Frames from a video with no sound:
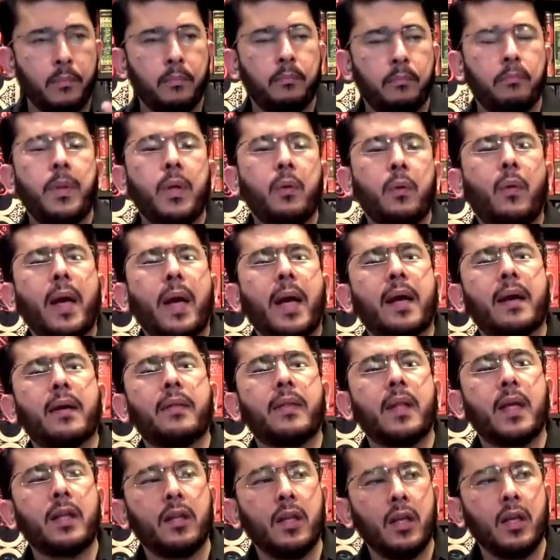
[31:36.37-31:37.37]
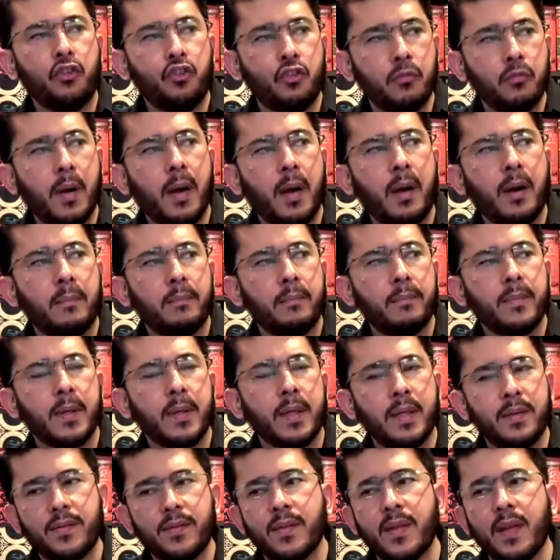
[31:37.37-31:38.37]
Beware that ijma',
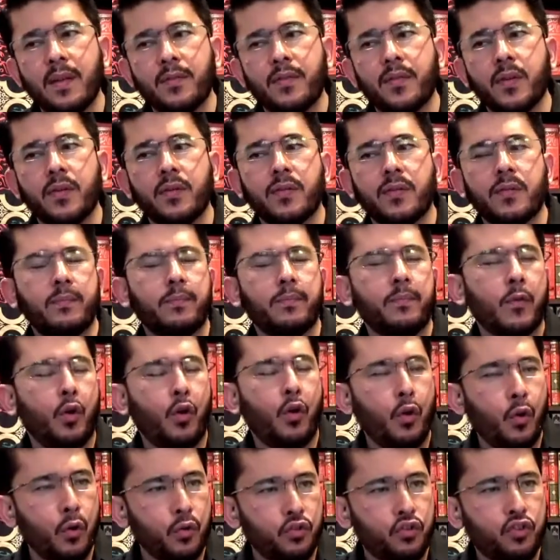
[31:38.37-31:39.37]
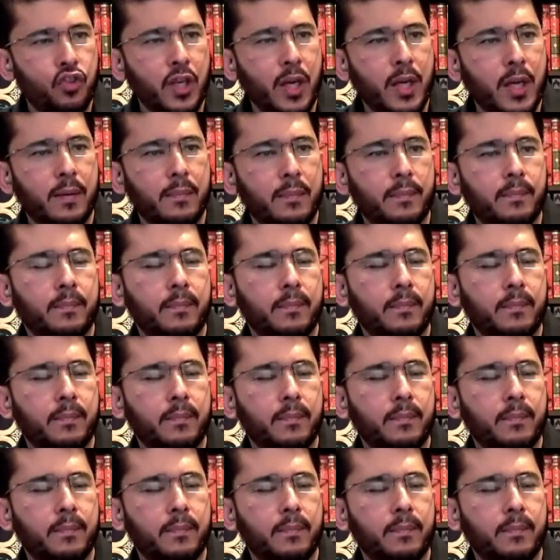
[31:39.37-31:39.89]
consensus, hujjah.